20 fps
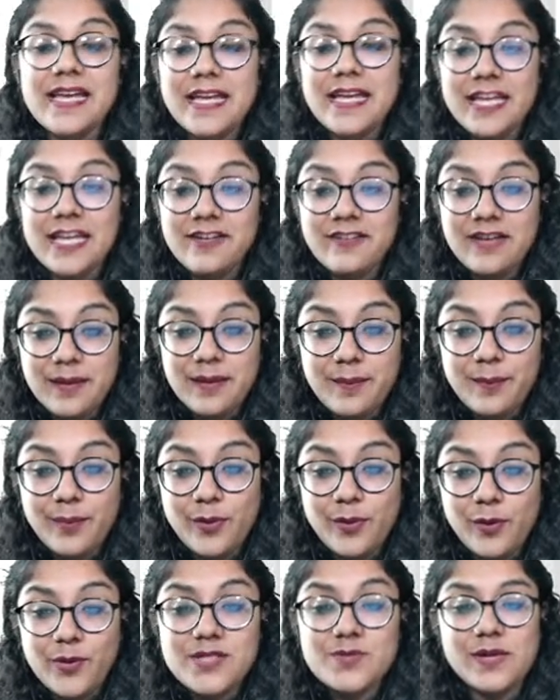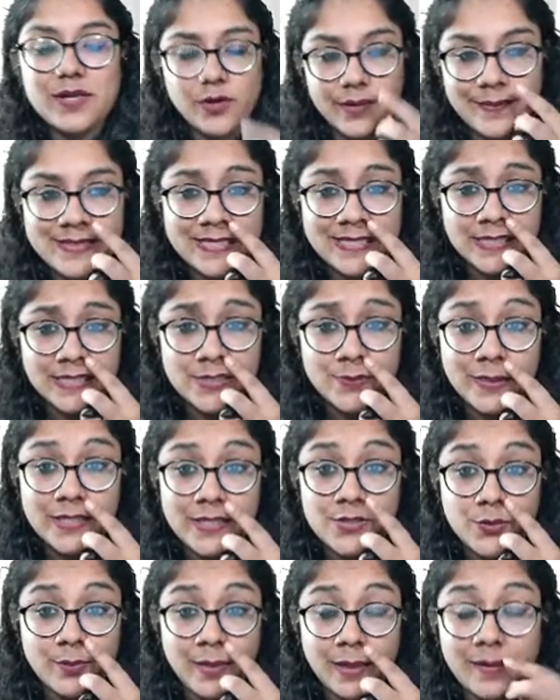Even employees will not be satisfied.
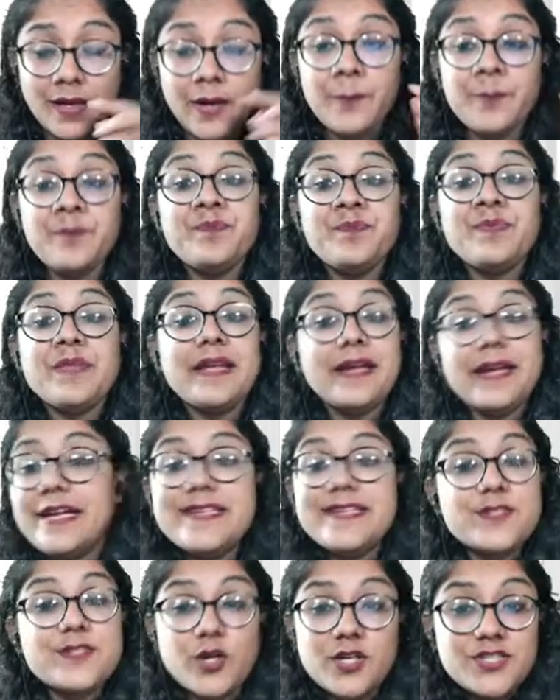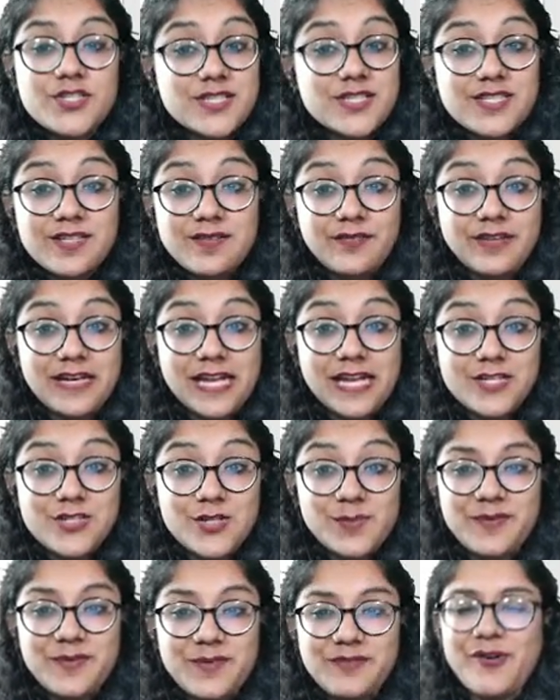So, Baba, it's not just the financial
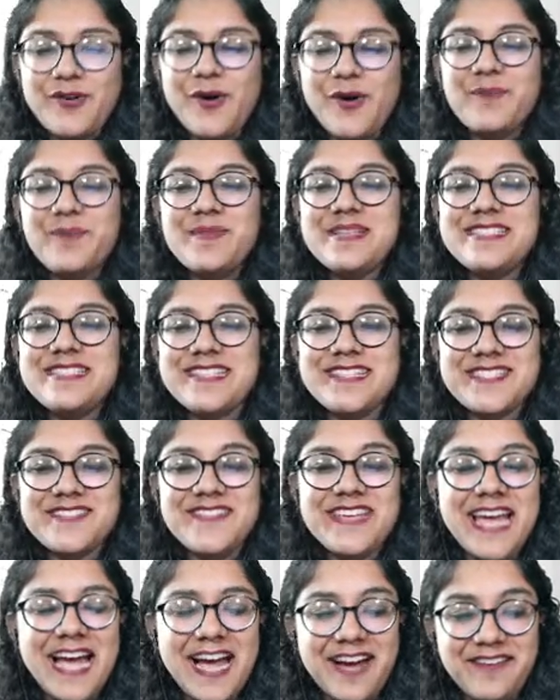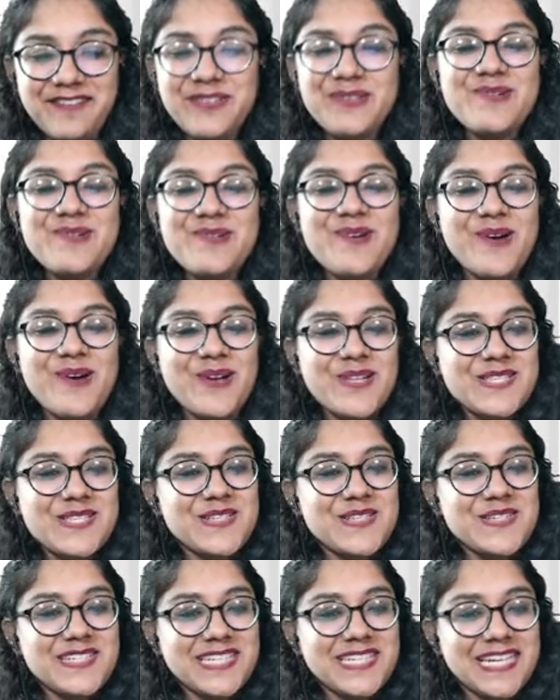performances. We have to
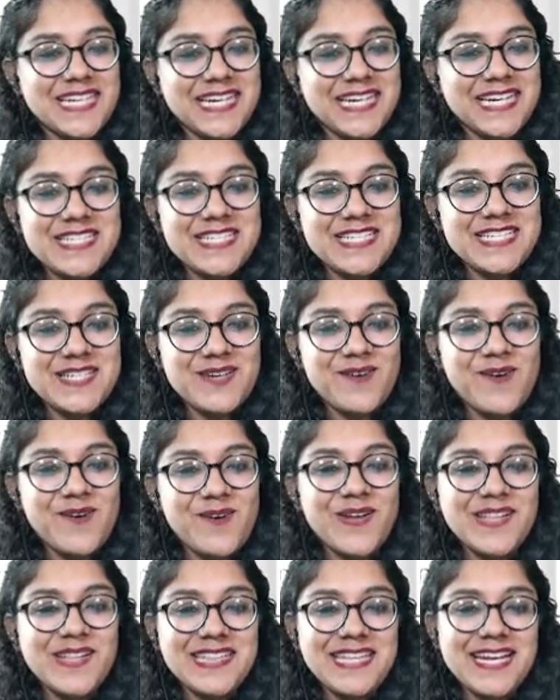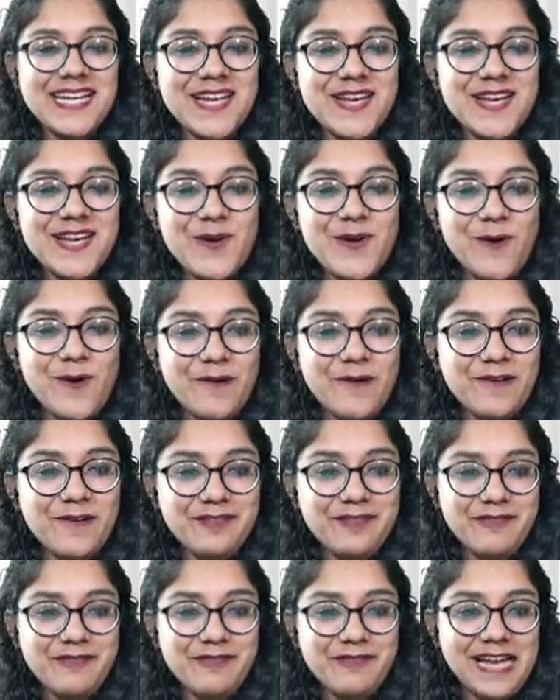concentrate on the non-financial
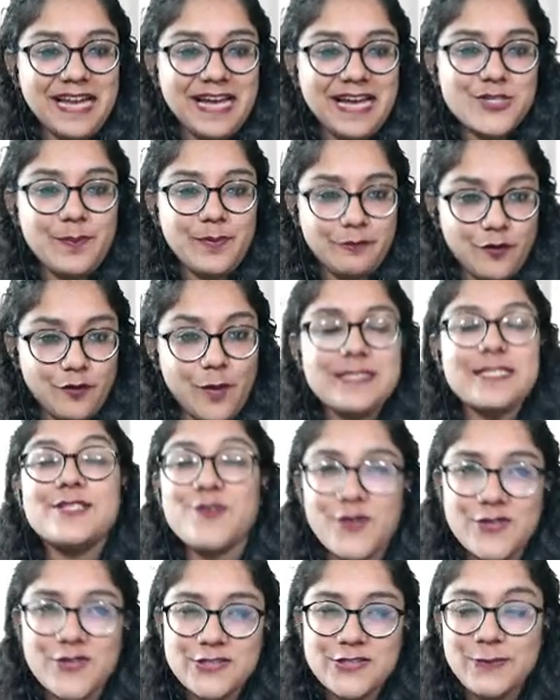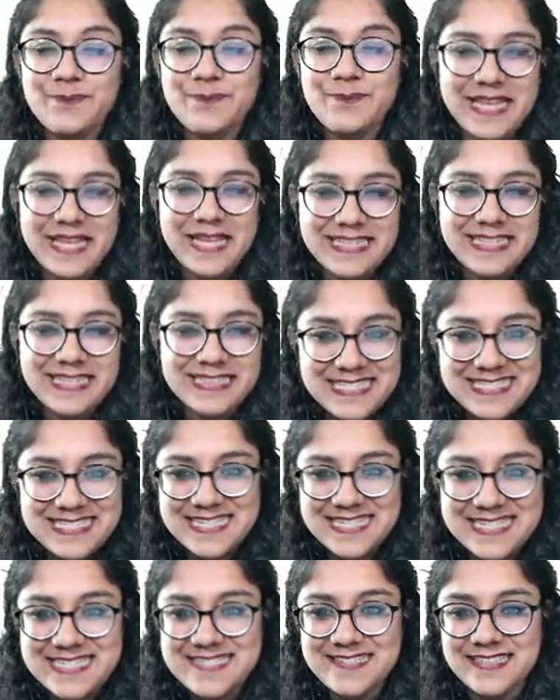performances also, and these are certain
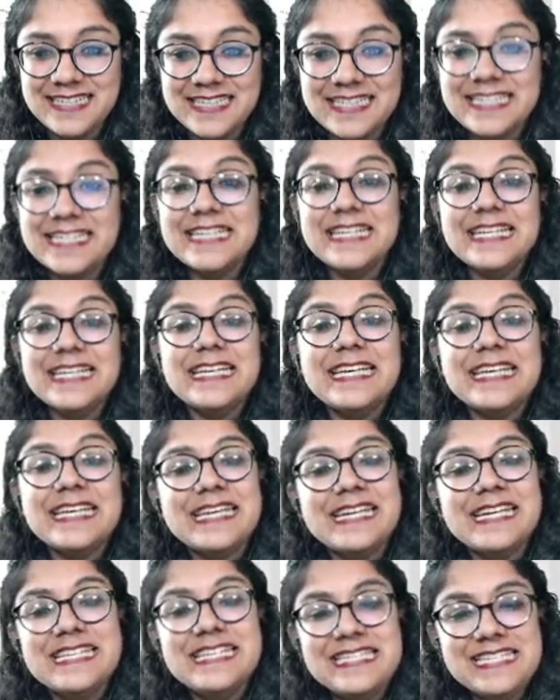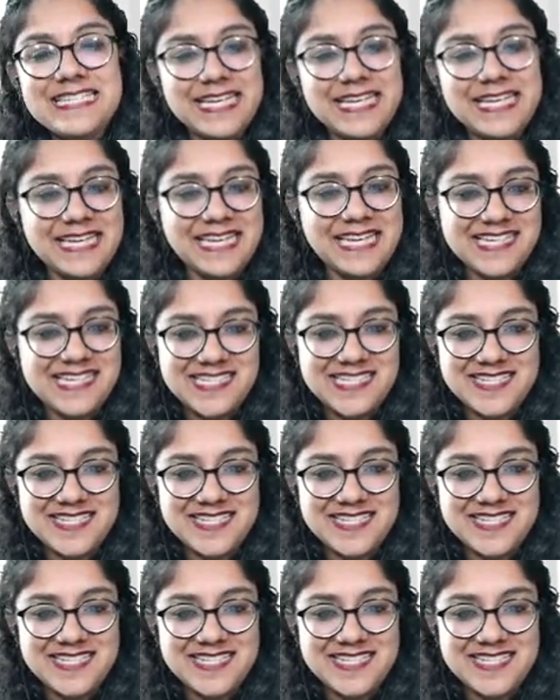indicators.